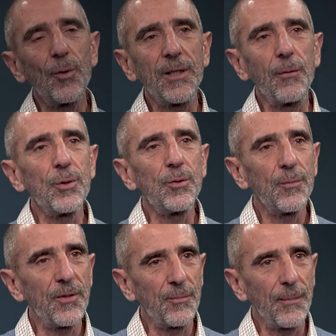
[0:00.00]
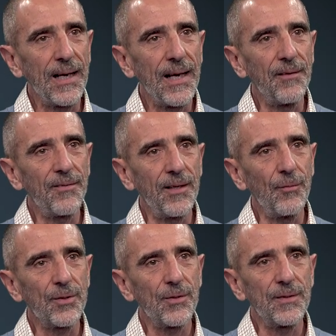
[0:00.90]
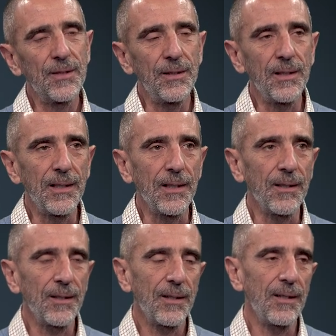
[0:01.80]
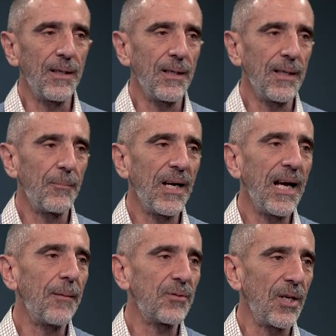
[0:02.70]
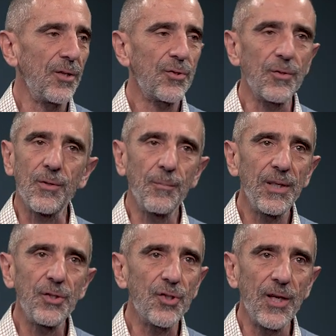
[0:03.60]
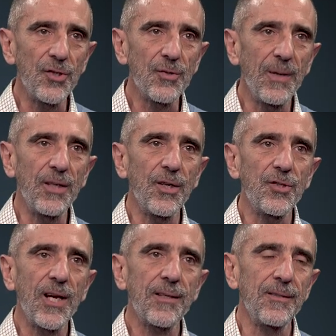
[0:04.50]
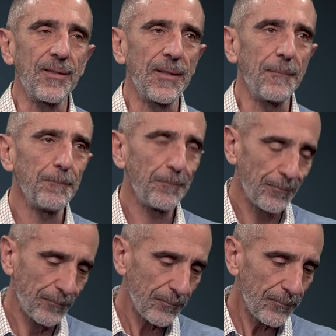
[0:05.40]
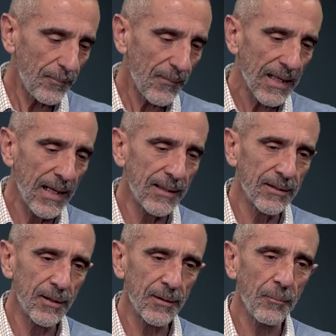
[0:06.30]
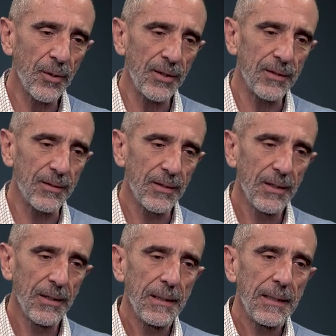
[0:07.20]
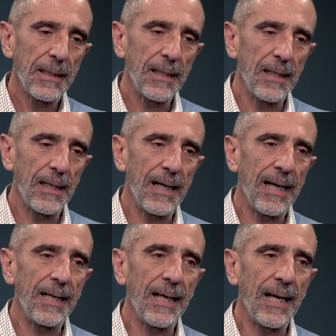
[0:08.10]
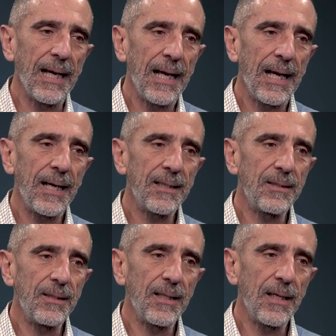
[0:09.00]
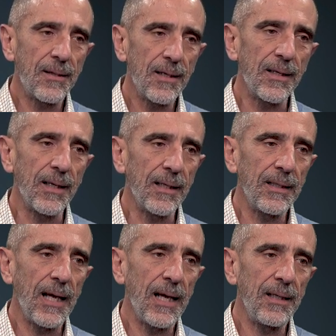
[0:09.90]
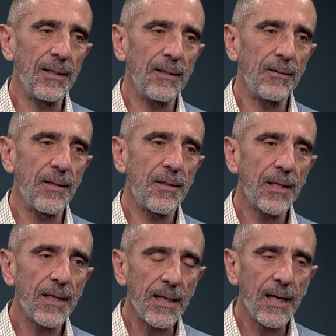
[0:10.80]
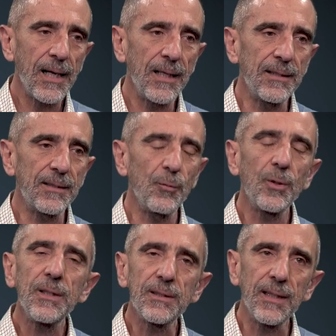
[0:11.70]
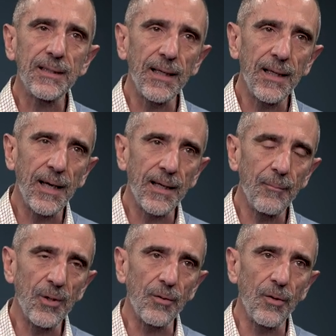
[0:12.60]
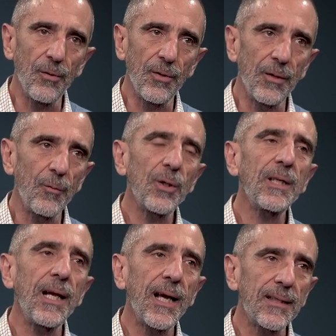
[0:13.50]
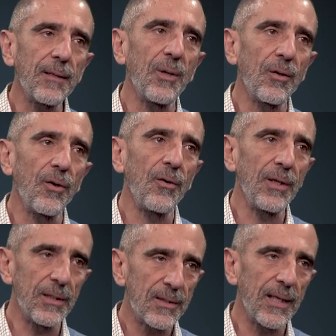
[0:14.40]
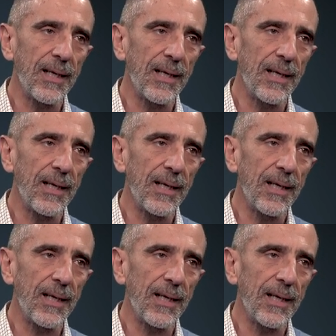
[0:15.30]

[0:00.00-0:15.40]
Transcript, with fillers: what I would do with my life, and I was considering uh, that perhaps I should completely change my trajectory, at a certain point, uh, I, I, I, had thinking and, and thinking hard is what is that I like about law? And what I liked about law is,